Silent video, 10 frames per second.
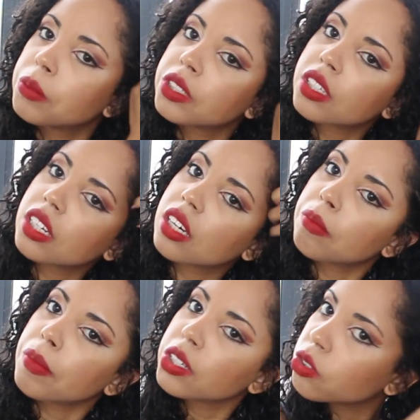I'm just going
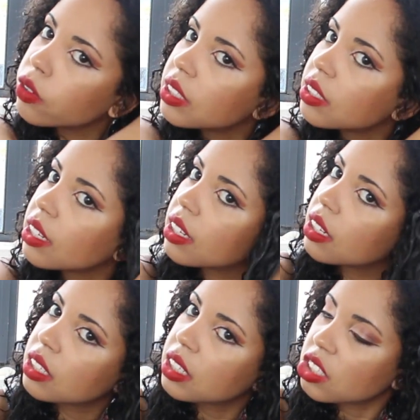to make sure it's
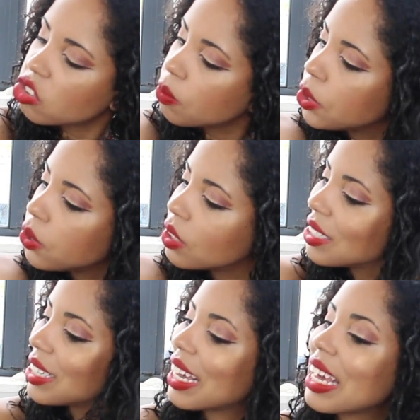
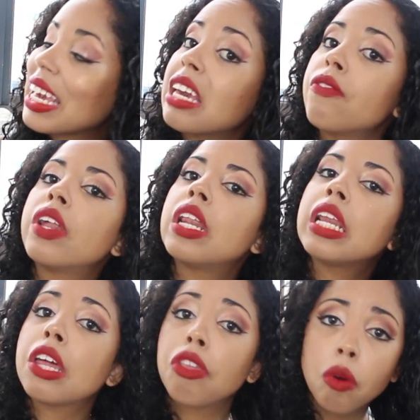distributed
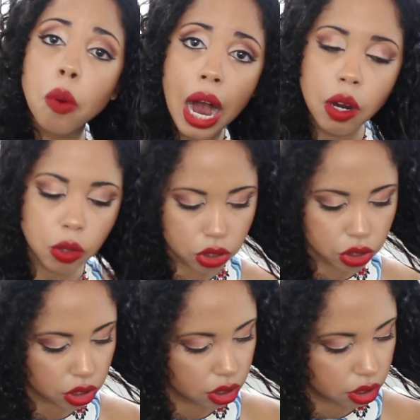evenly
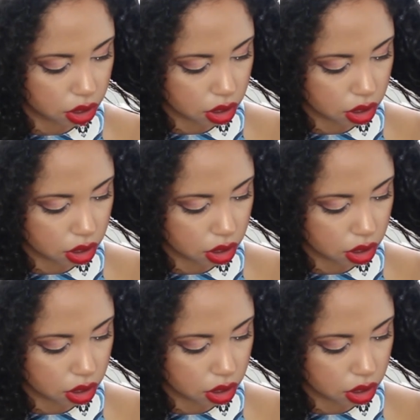throughout.